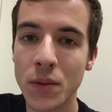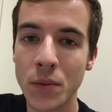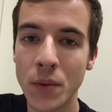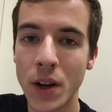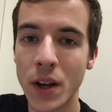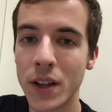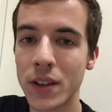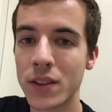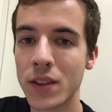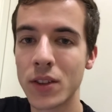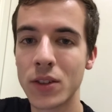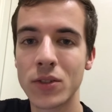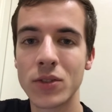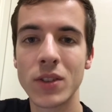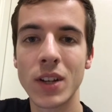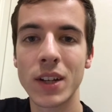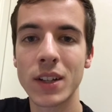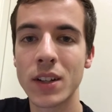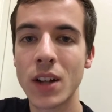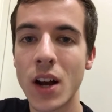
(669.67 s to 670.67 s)
the
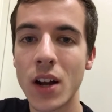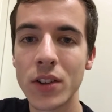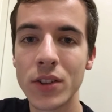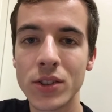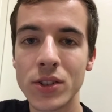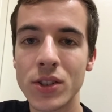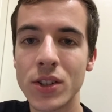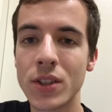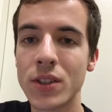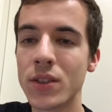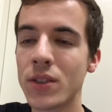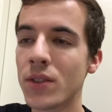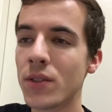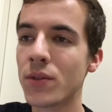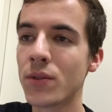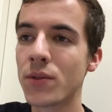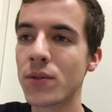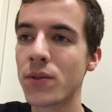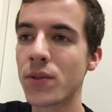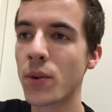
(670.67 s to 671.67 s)
technology
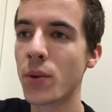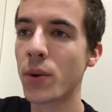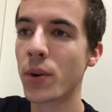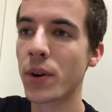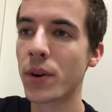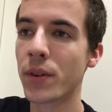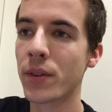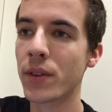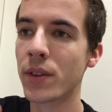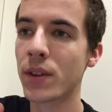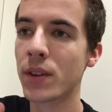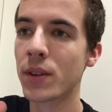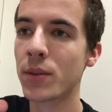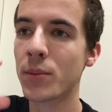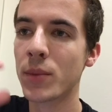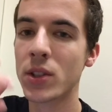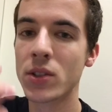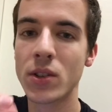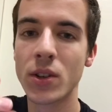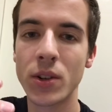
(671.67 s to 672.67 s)
for the
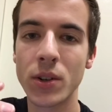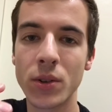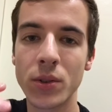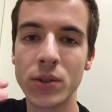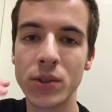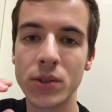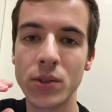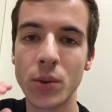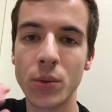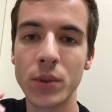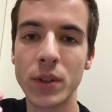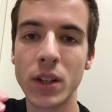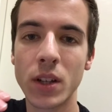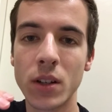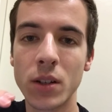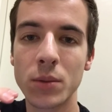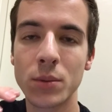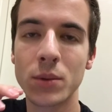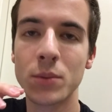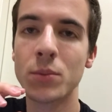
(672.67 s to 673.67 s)
material is only
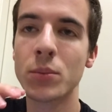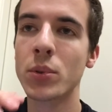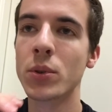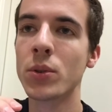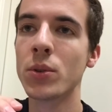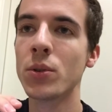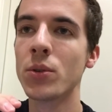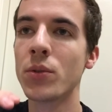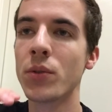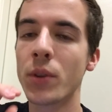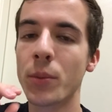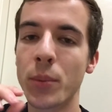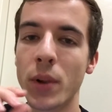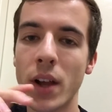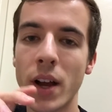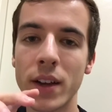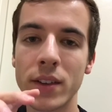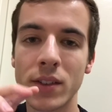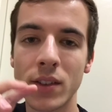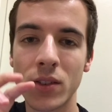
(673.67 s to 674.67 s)
going to improve. The
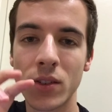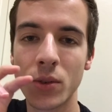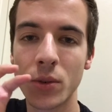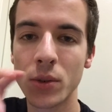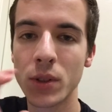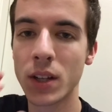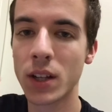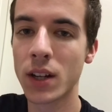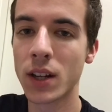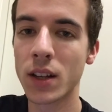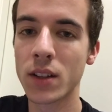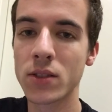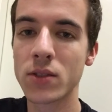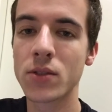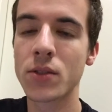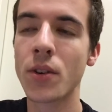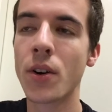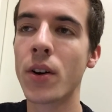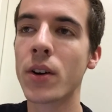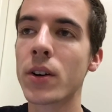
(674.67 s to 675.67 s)
plastics are only going to get
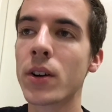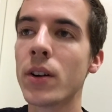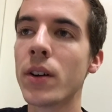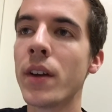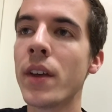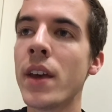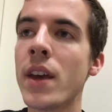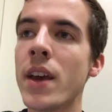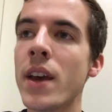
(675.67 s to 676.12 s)
stronger,